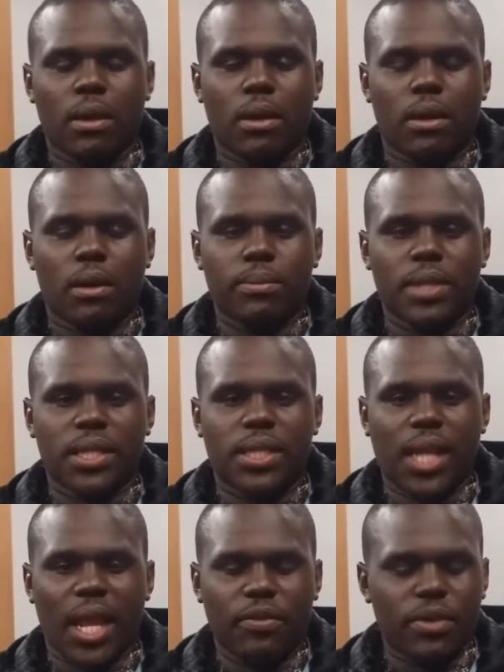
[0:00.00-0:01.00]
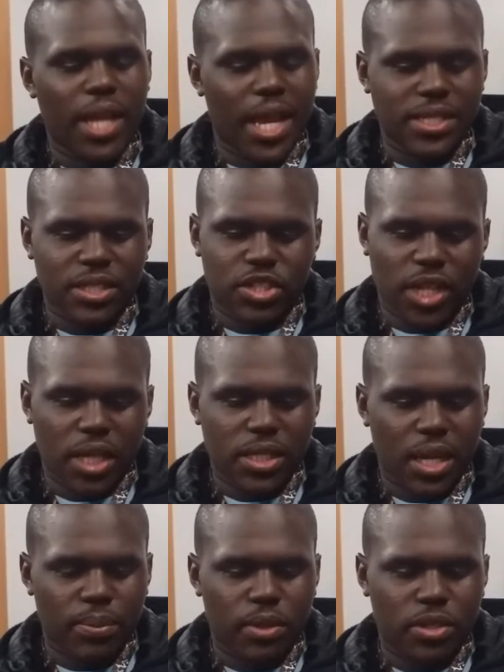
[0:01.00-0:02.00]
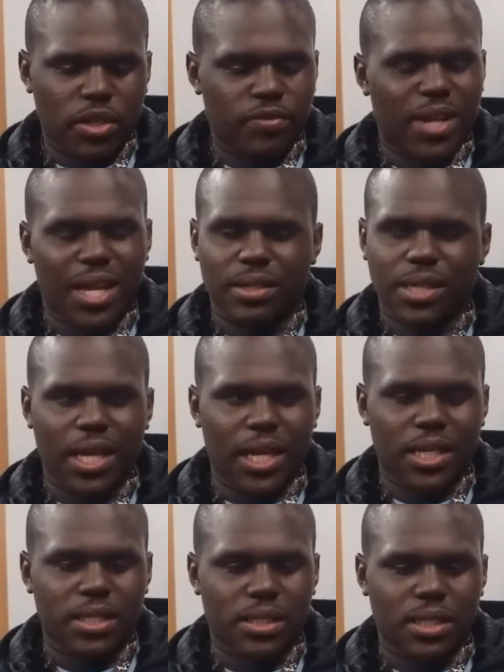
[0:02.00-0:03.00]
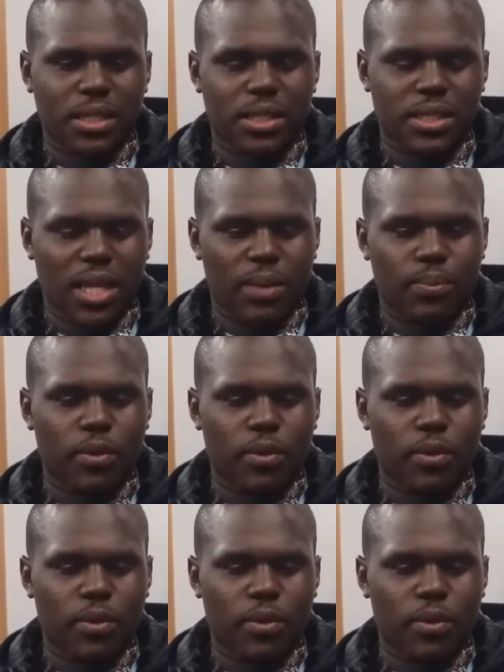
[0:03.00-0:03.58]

um the deck really hasn't changed that much. If not, it's still the same.